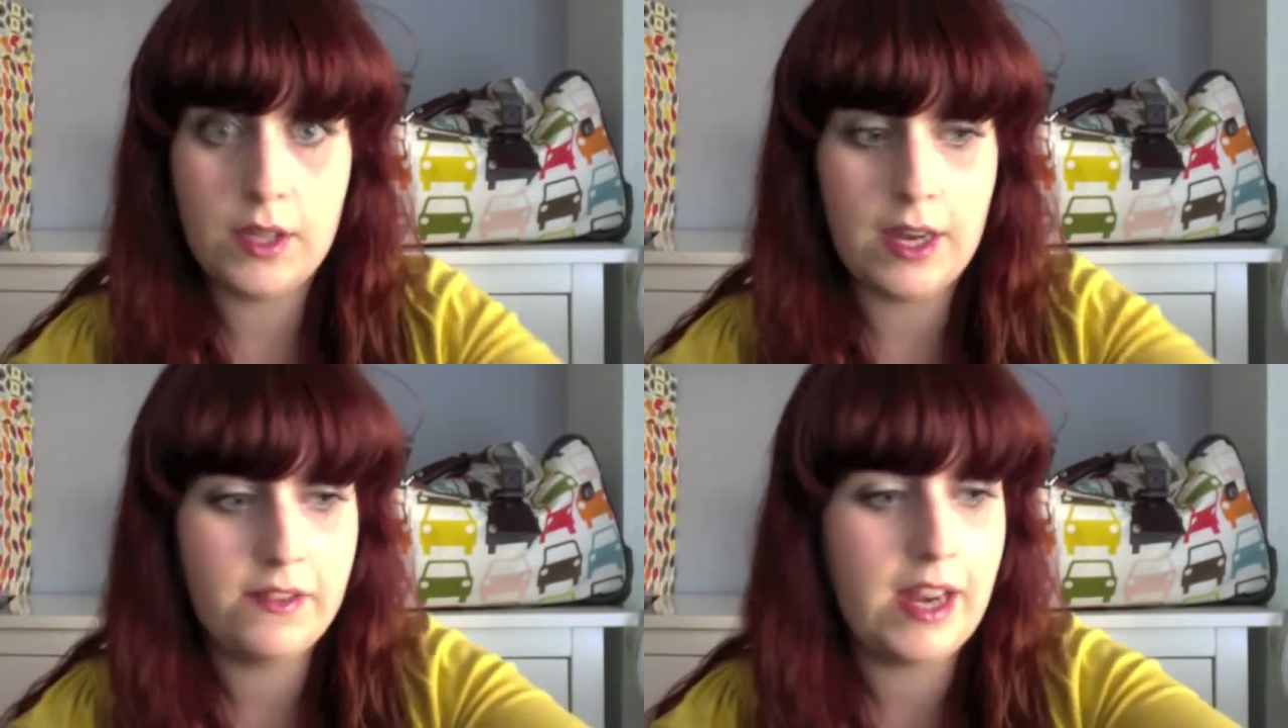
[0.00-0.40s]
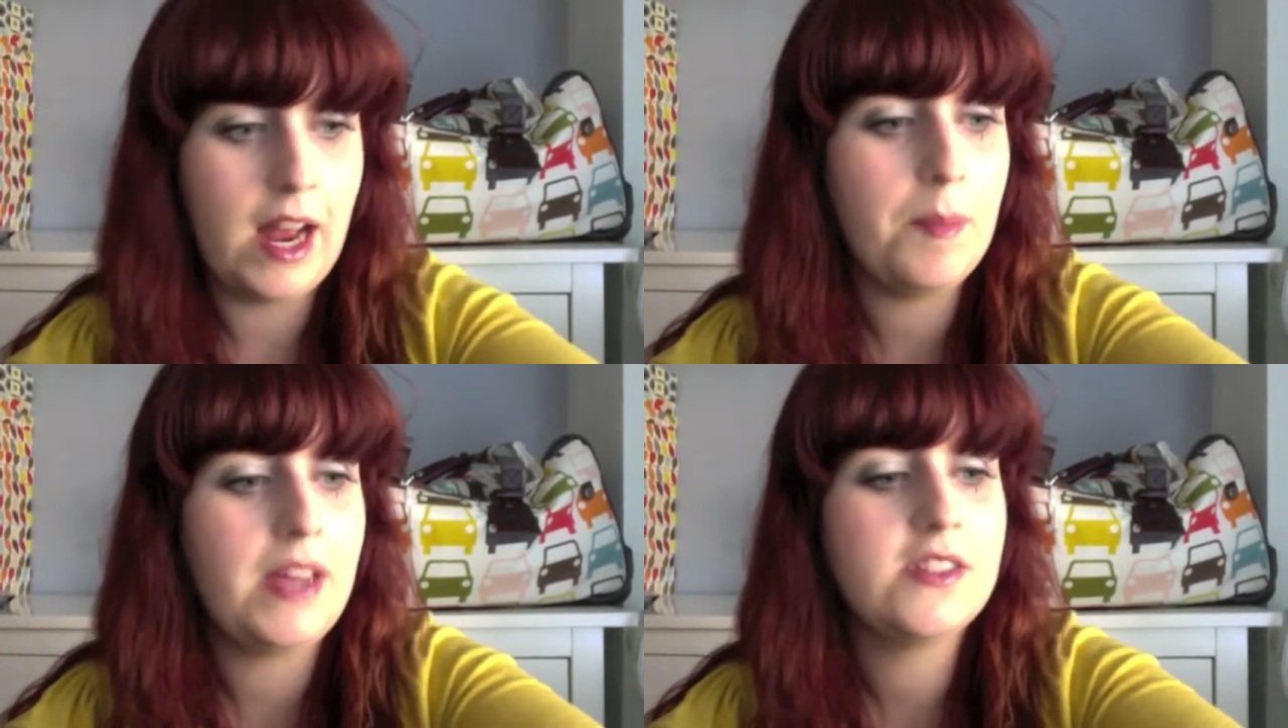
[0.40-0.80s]
have an
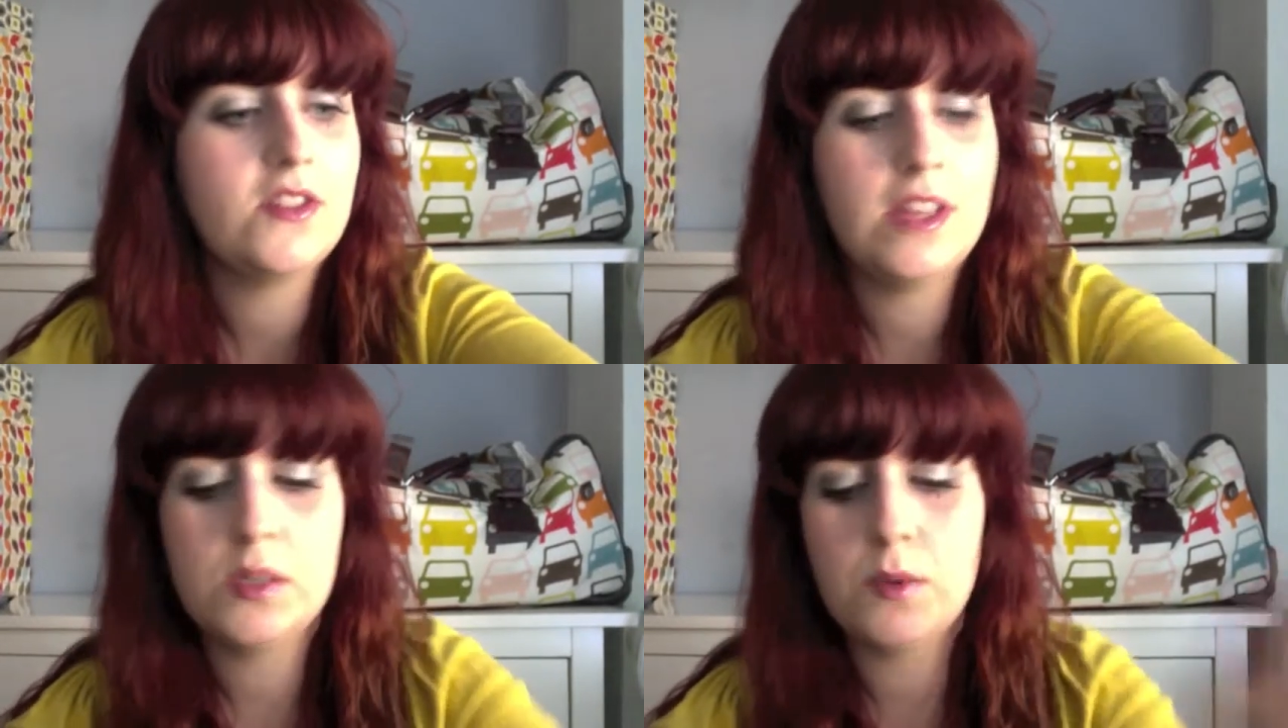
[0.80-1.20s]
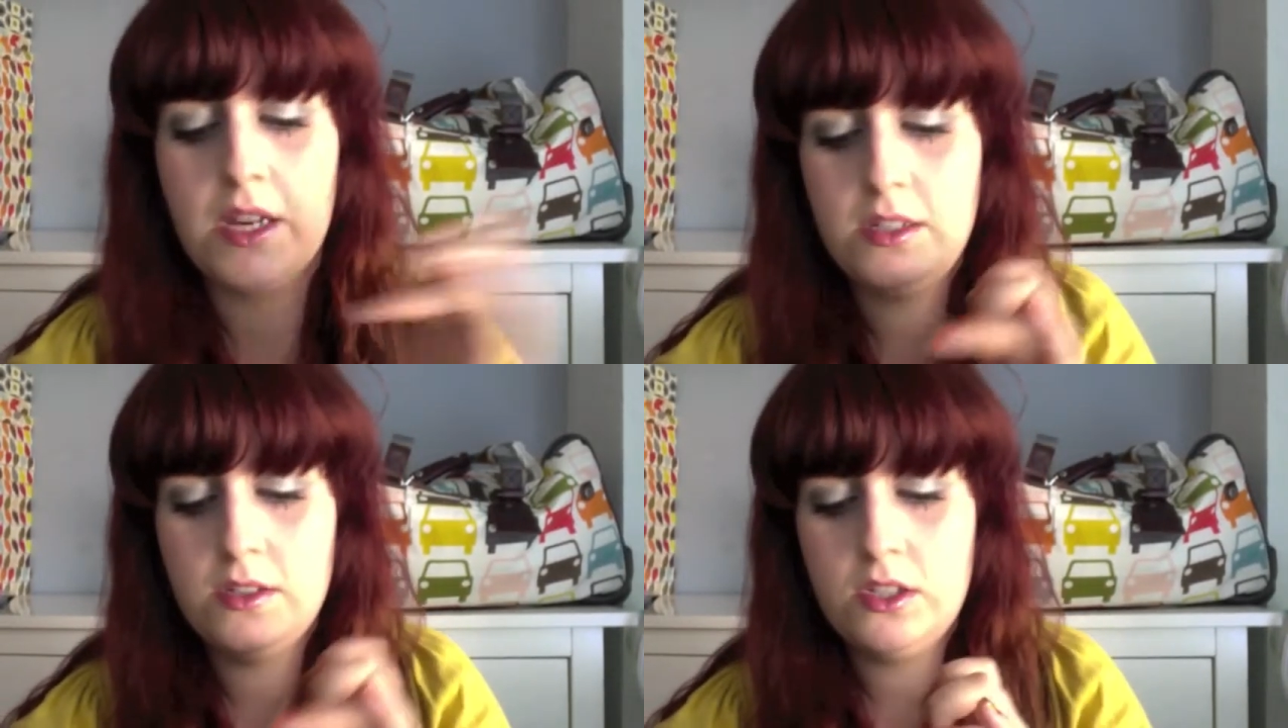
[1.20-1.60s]
alabaster and that's what I
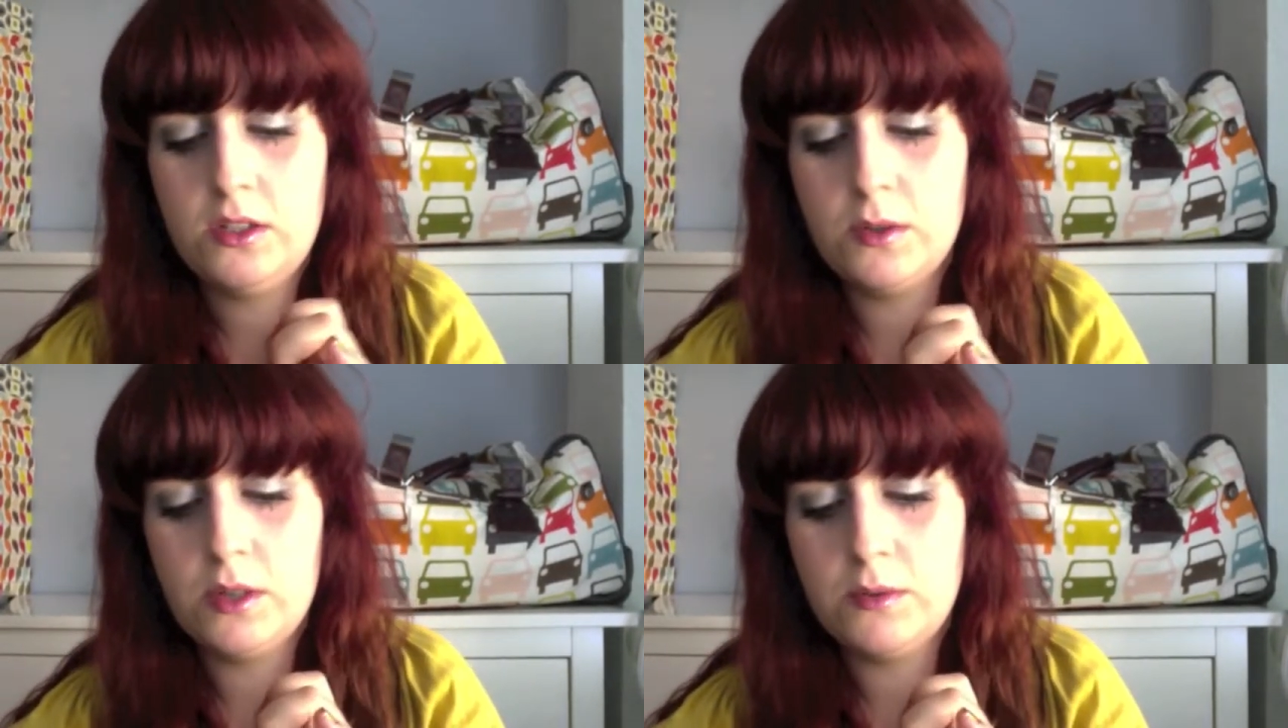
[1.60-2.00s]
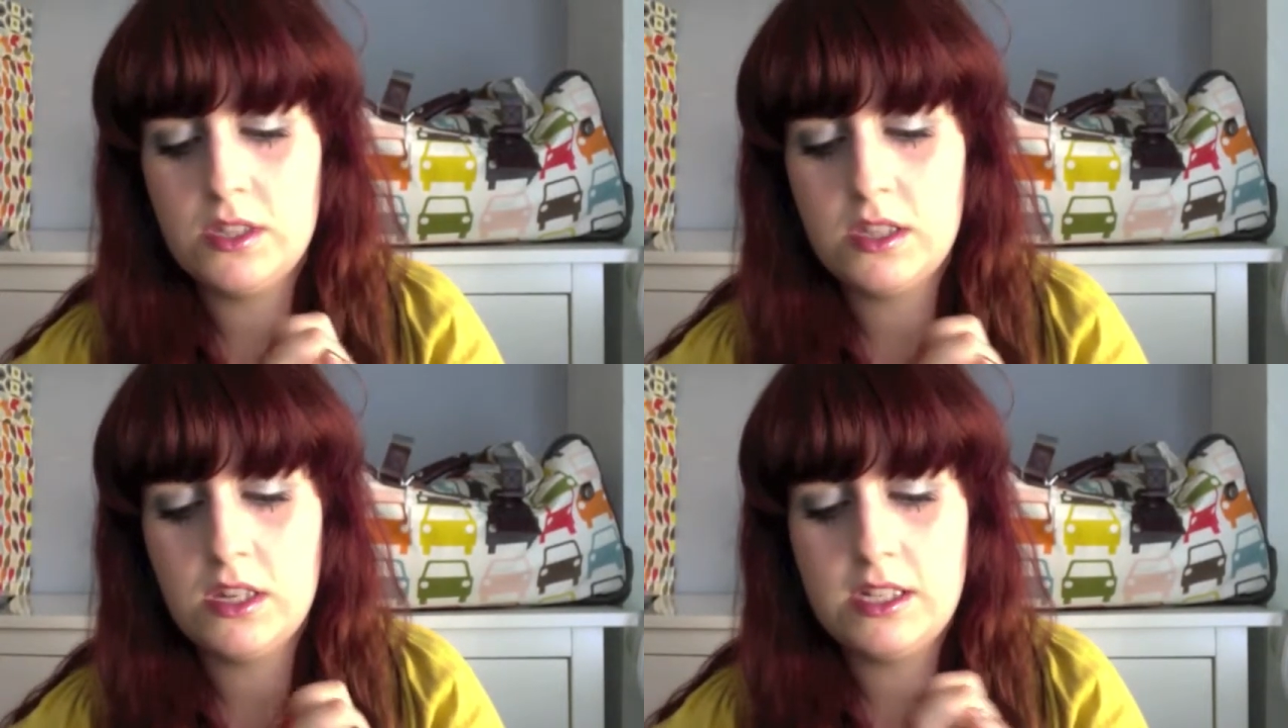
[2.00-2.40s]
used to use when I was
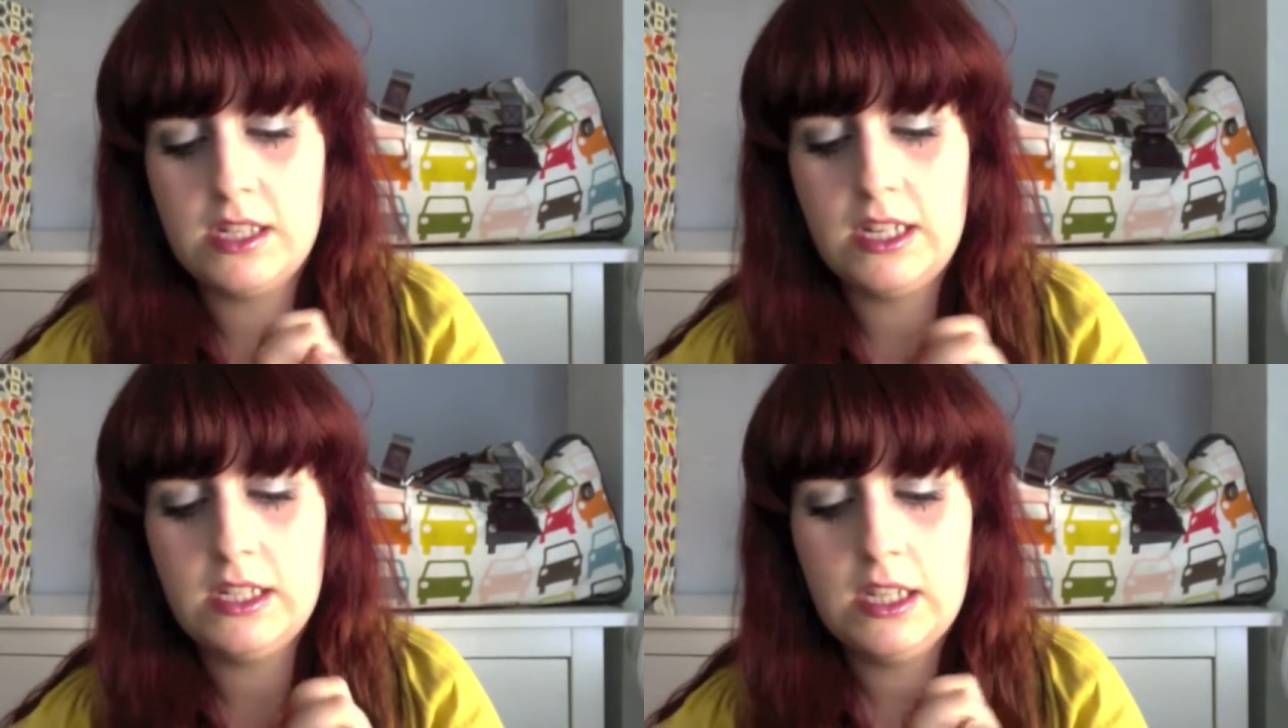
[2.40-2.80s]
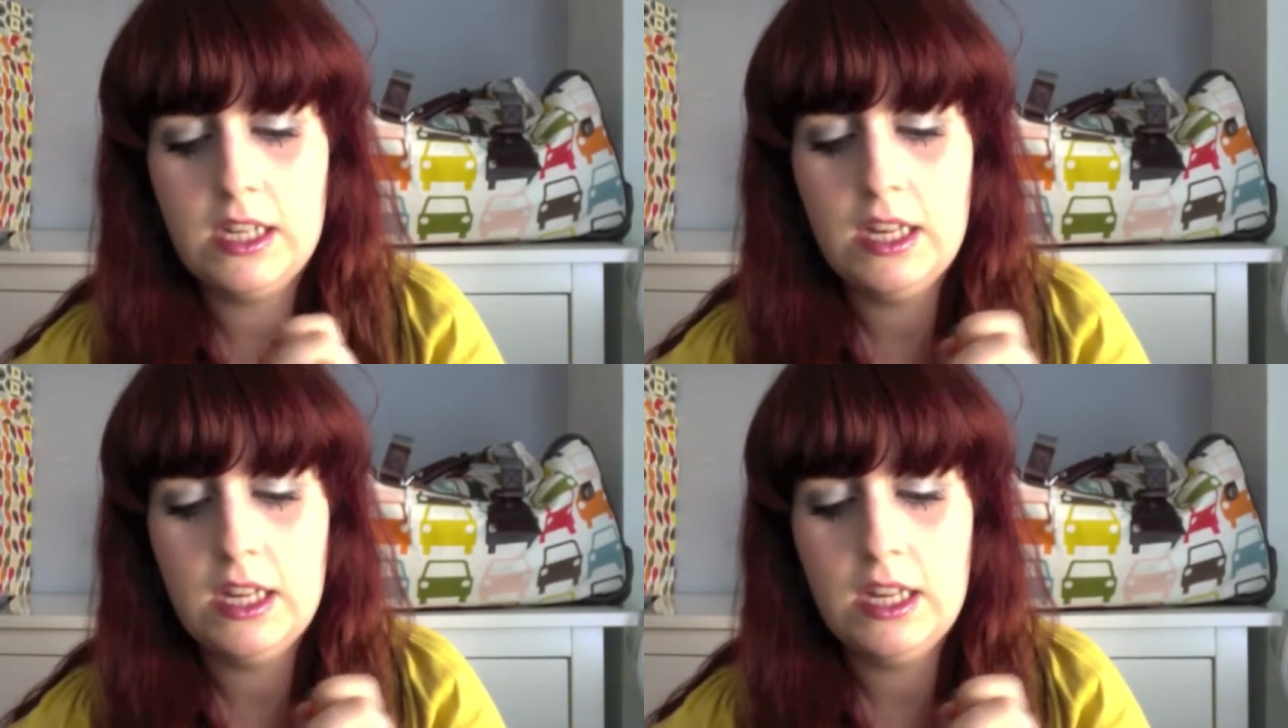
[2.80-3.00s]
13.